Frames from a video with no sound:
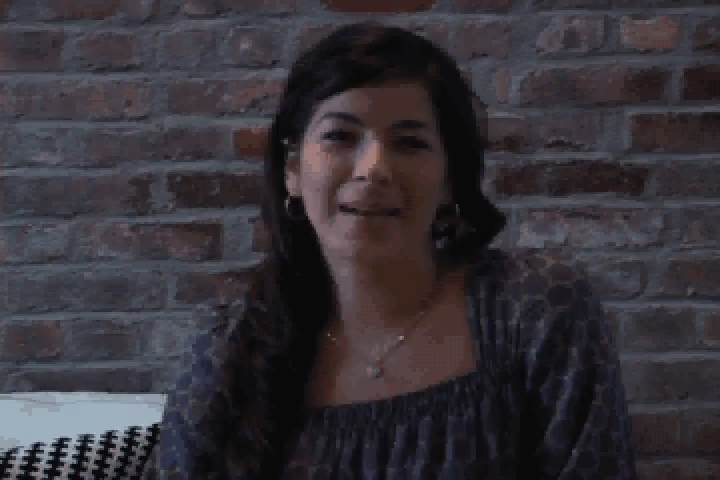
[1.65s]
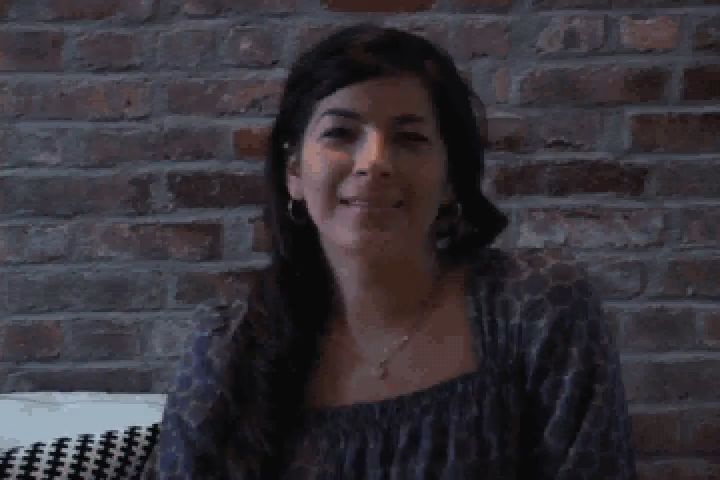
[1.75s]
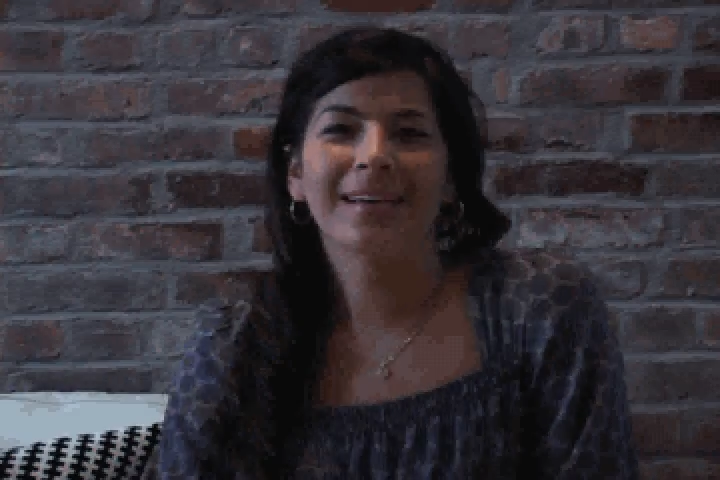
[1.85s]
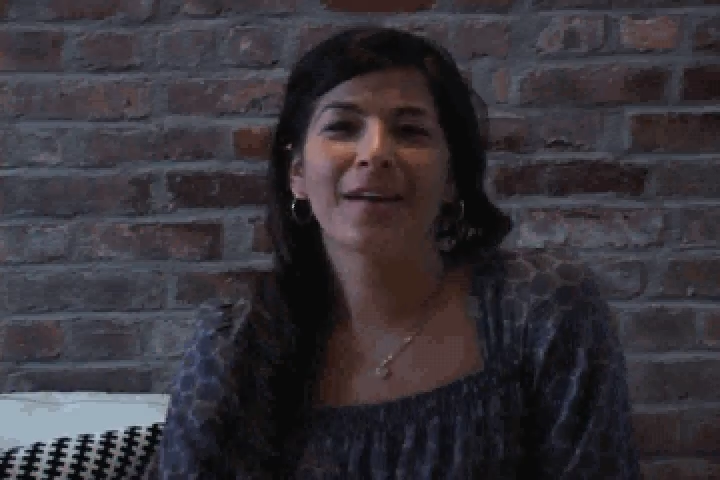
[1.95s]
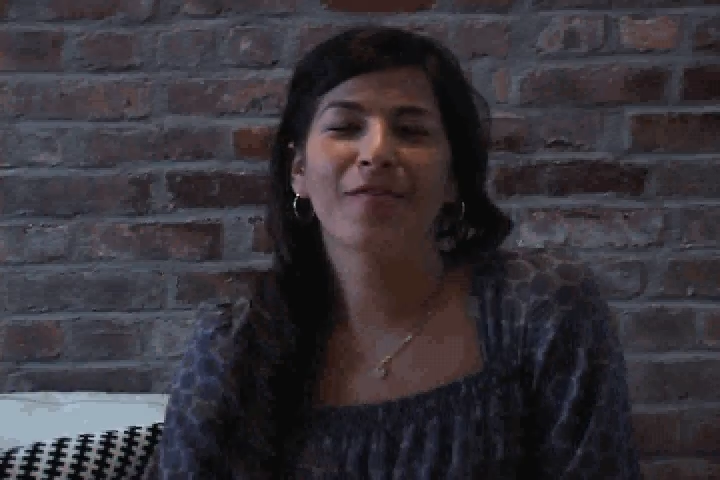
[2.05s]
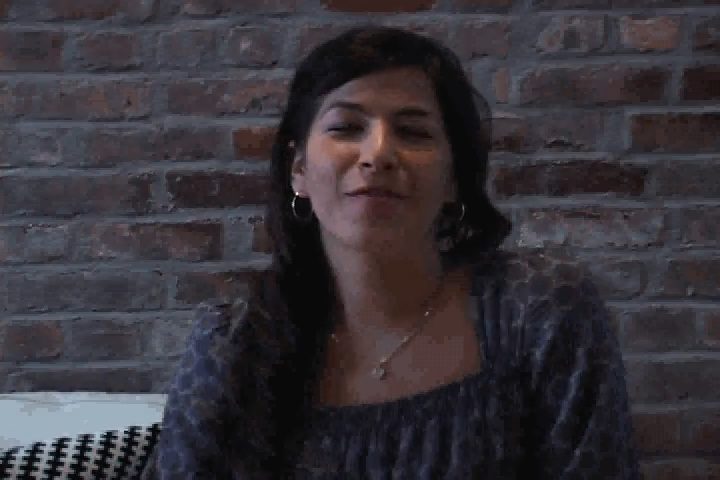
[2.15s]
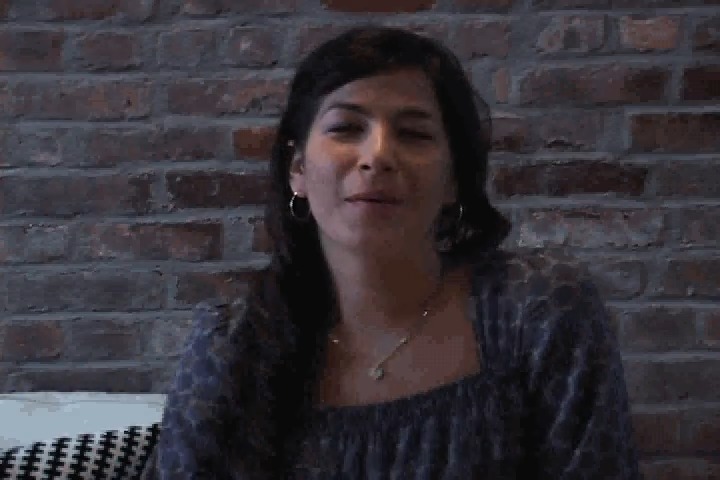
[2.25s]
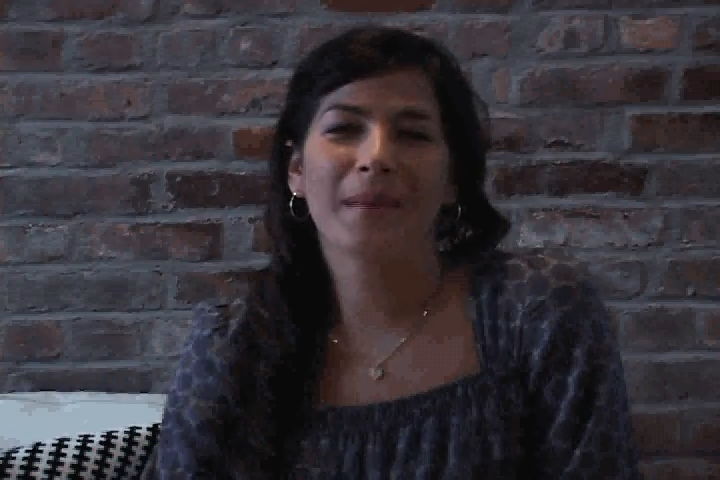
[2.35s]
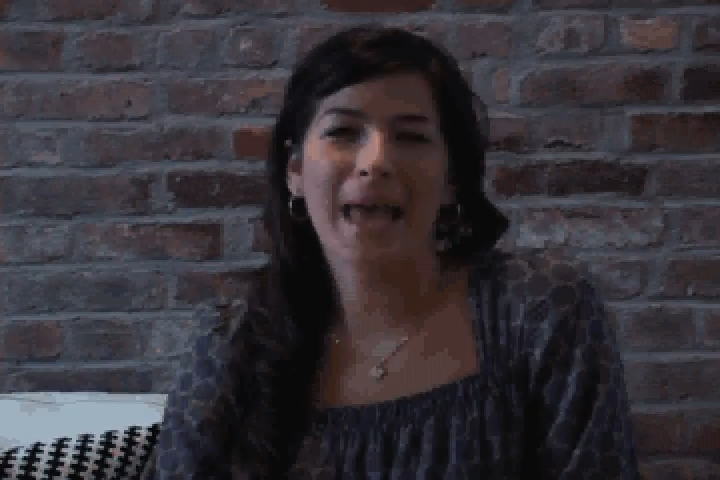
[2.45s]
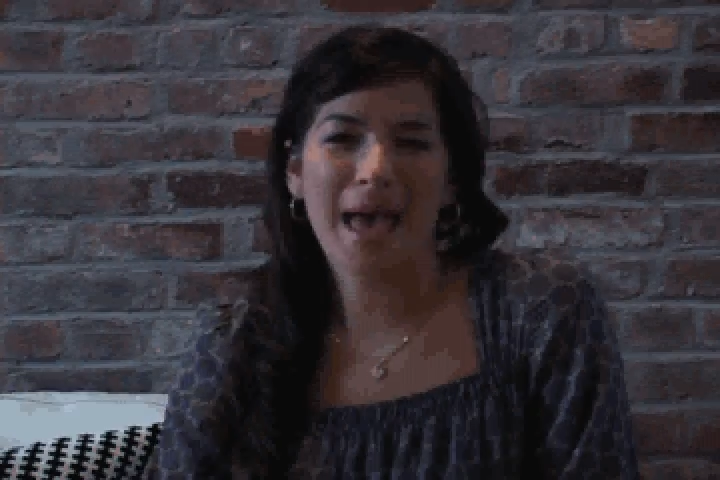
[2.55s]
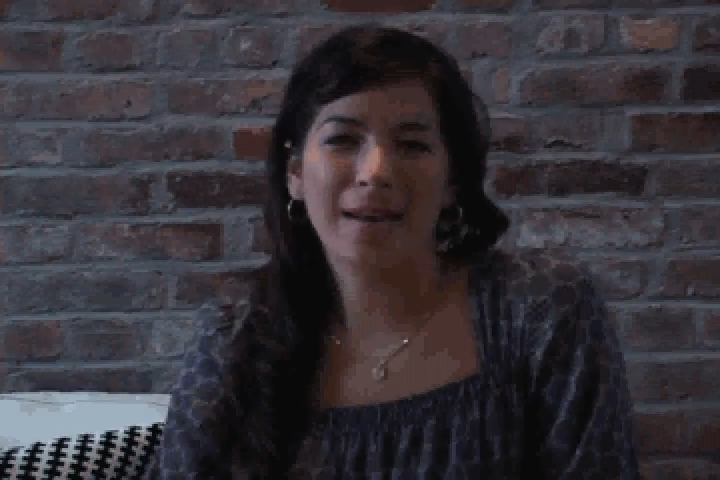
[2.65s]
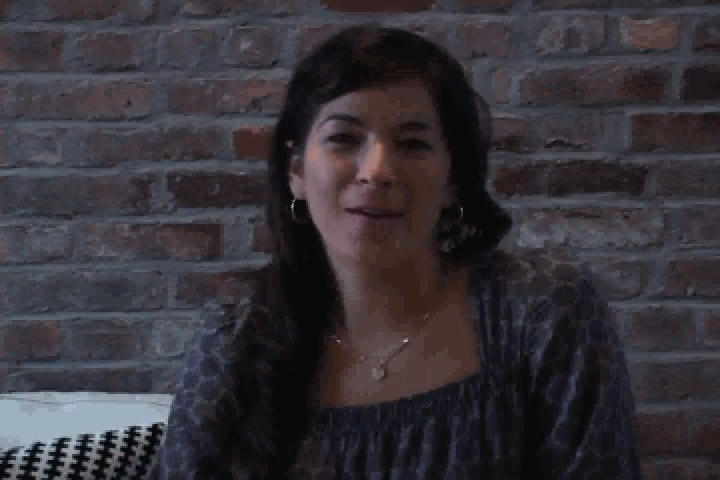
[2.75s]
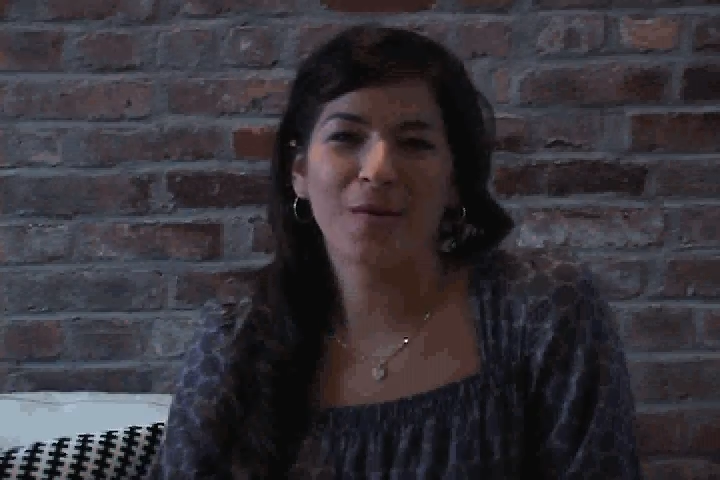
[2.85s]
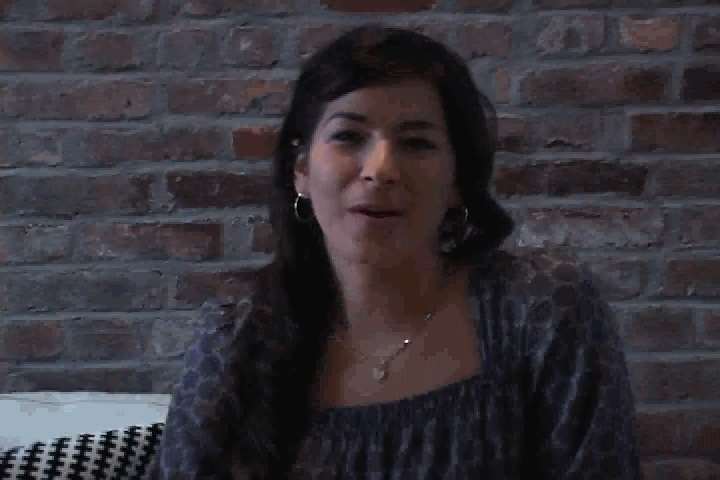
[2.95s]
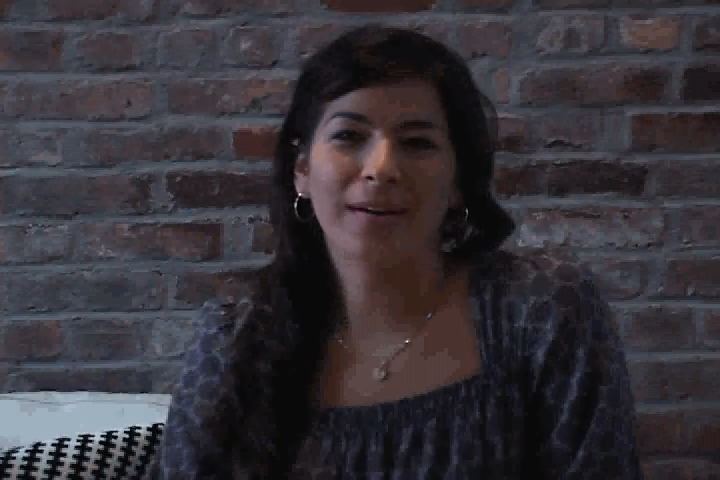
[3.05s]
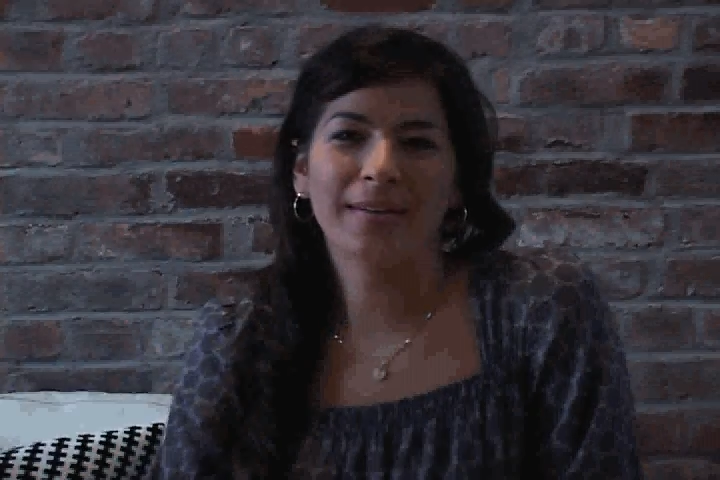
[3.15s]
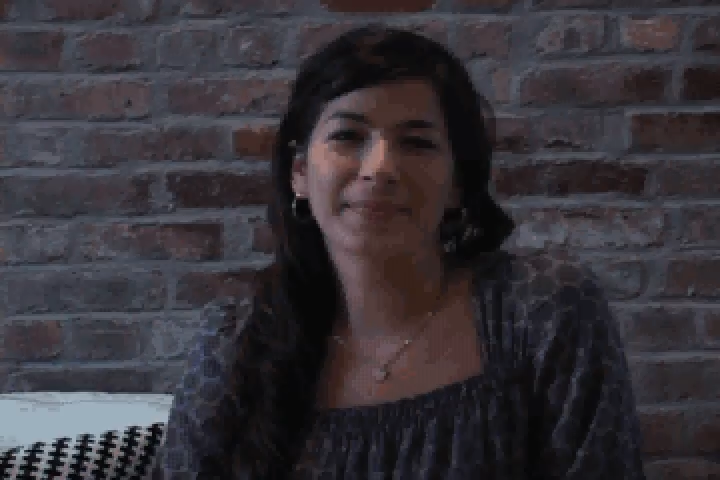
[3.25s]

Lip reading: designer from Manhattan, New York.